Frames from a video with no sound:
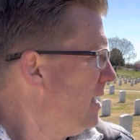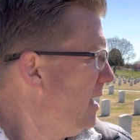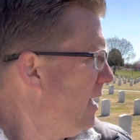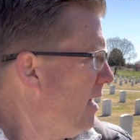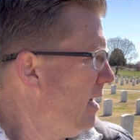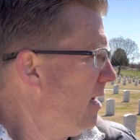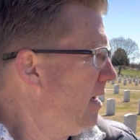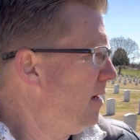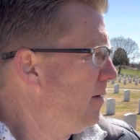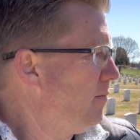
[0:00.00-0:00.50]

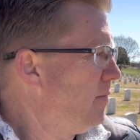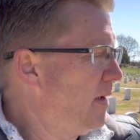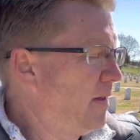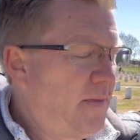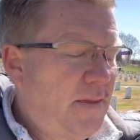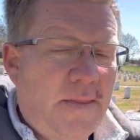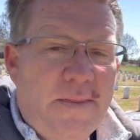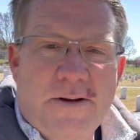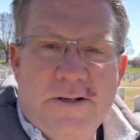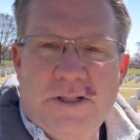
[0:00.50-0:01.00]
Um, and
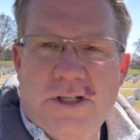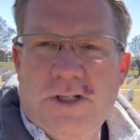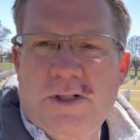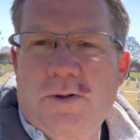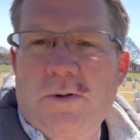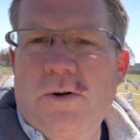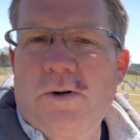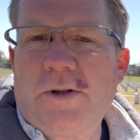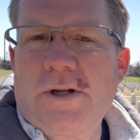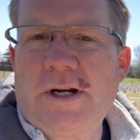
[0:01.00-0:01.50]
then there's a
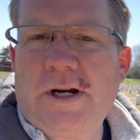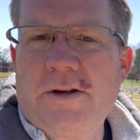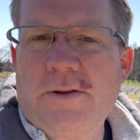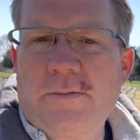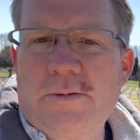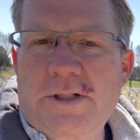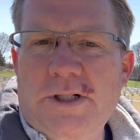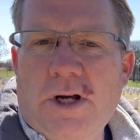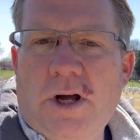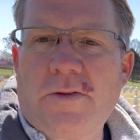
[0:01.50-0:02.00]
school here that
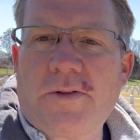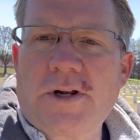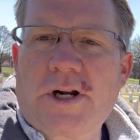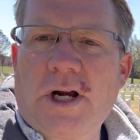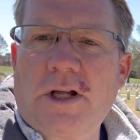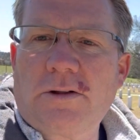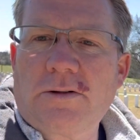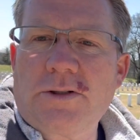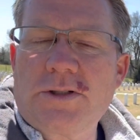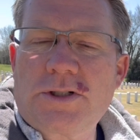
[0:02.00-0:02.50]
was called the
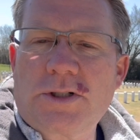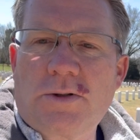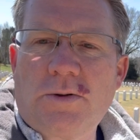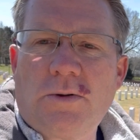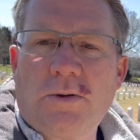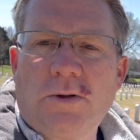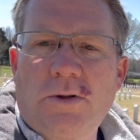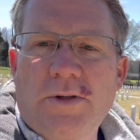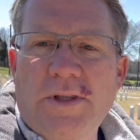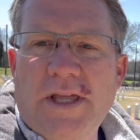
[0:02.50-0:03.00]
Colored
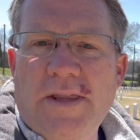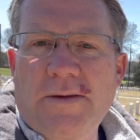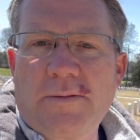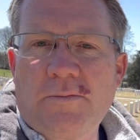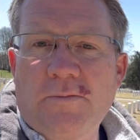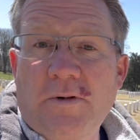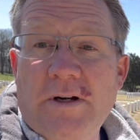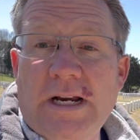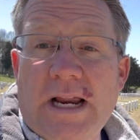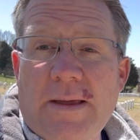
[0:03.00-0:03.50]
School and then
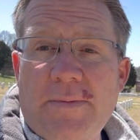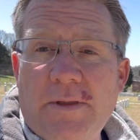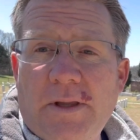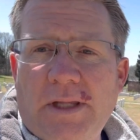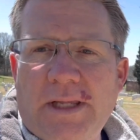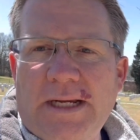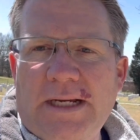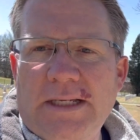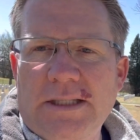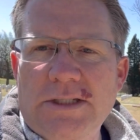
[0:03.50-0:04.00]
renamed the
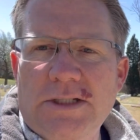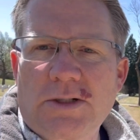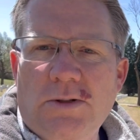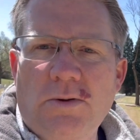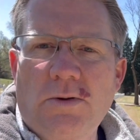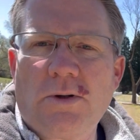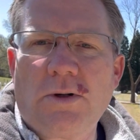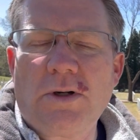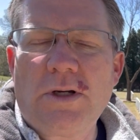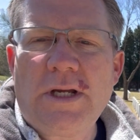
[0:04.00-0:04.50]
Lincoln
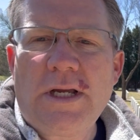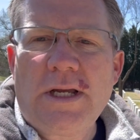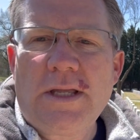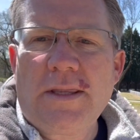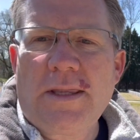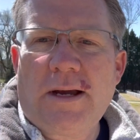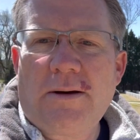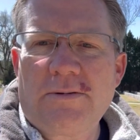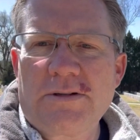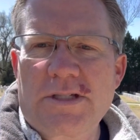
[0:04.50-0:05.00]
School.
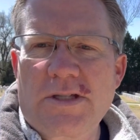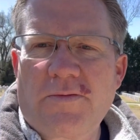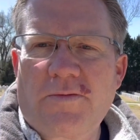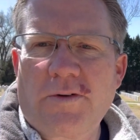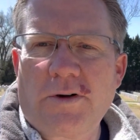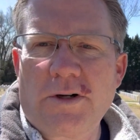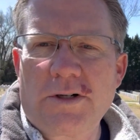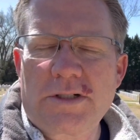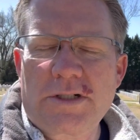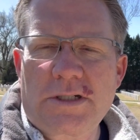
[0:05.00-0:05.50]
That was the
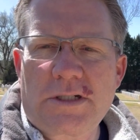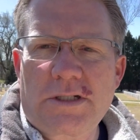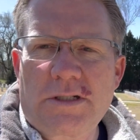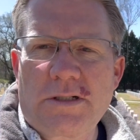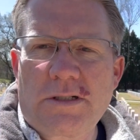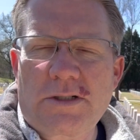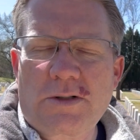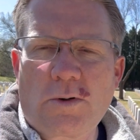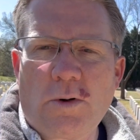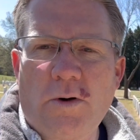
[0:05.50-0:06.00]

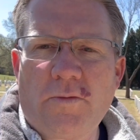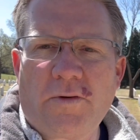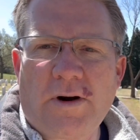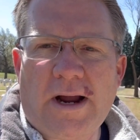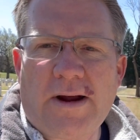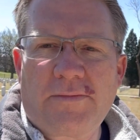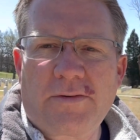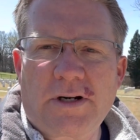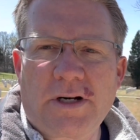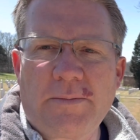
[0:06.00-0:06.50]
first school for
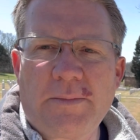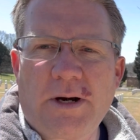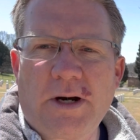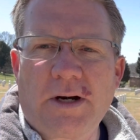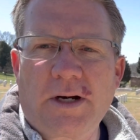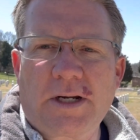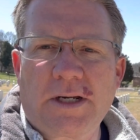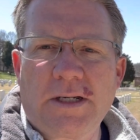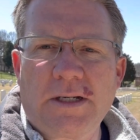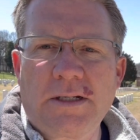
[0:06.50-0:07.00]
African
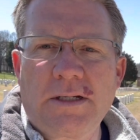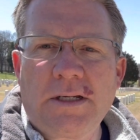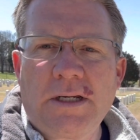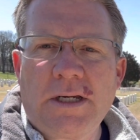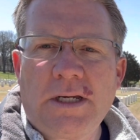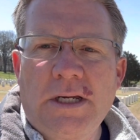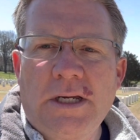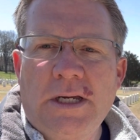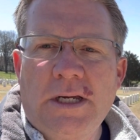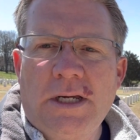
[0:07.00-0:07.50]
American
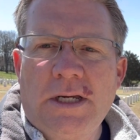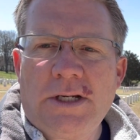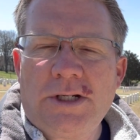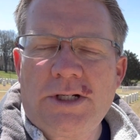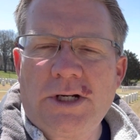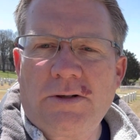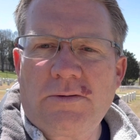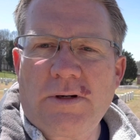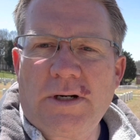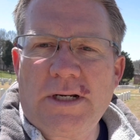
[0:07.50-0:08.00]

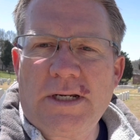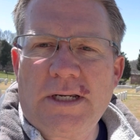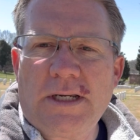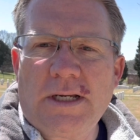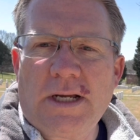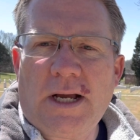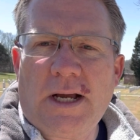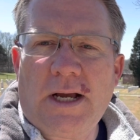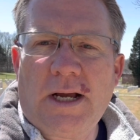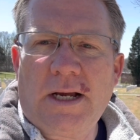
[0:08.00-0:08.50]
children
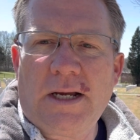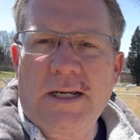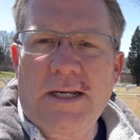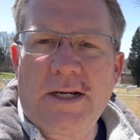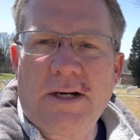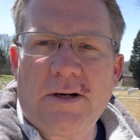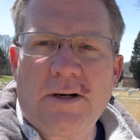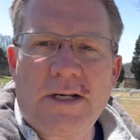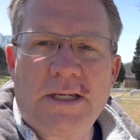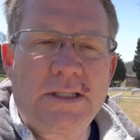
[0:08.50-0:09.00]
uh,
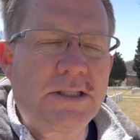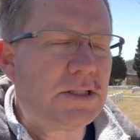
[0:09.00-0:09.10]
here in